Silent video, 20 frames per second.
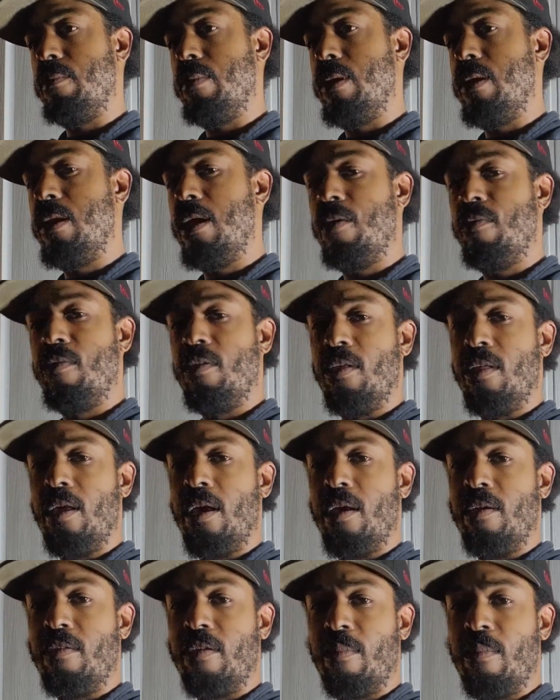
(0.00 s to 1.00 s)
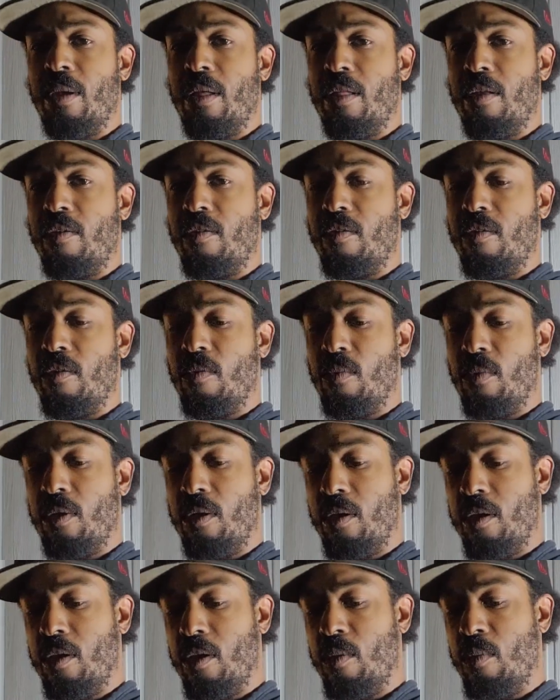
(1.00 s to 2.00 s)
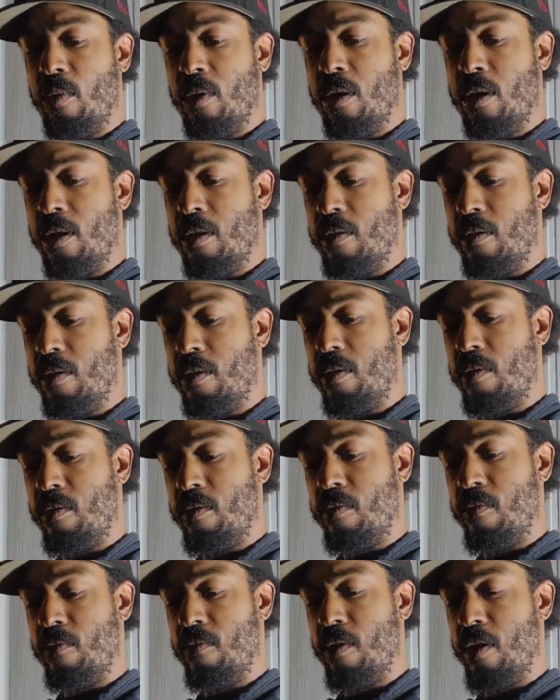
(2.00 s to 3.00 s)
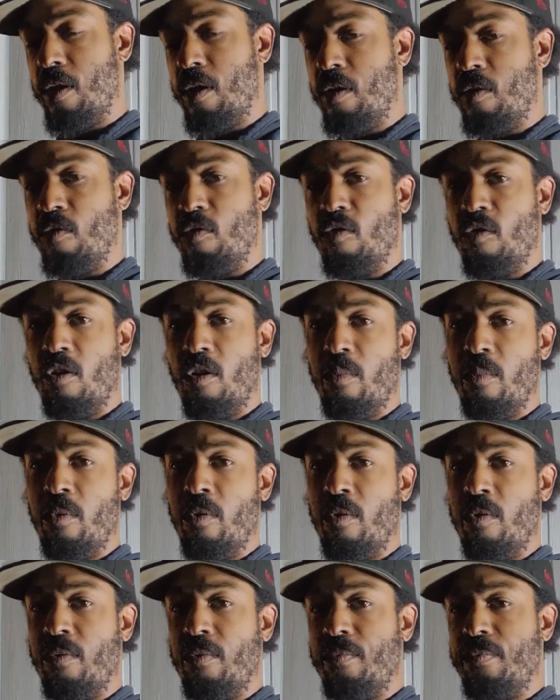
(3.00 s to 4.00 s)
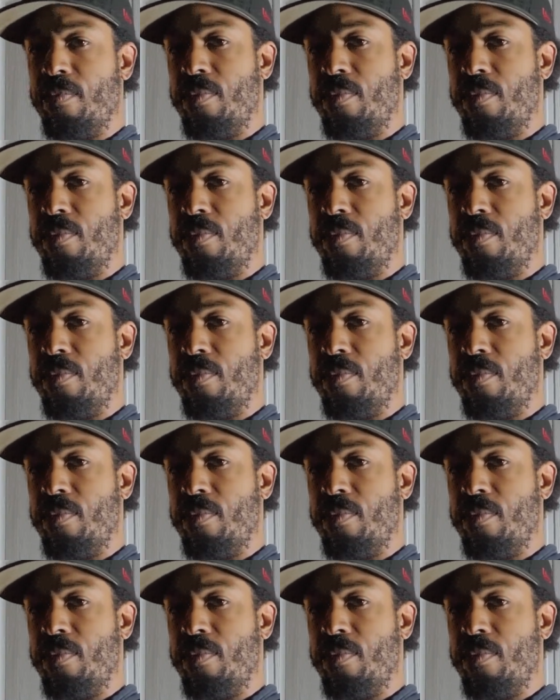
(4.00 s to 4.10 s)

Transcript: But nevertheless, I mean, this is a really good one. It's very enjoyable